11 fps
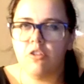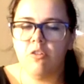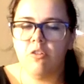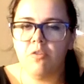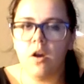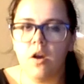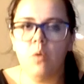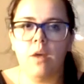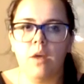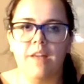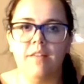too far
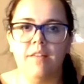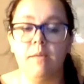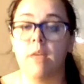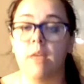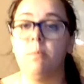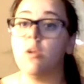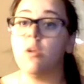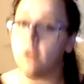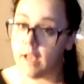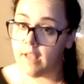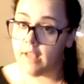where I can see my
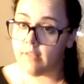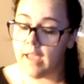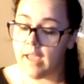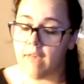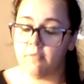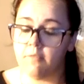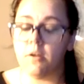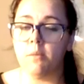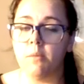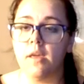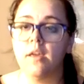computer as I have in
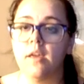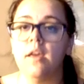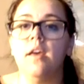front of me.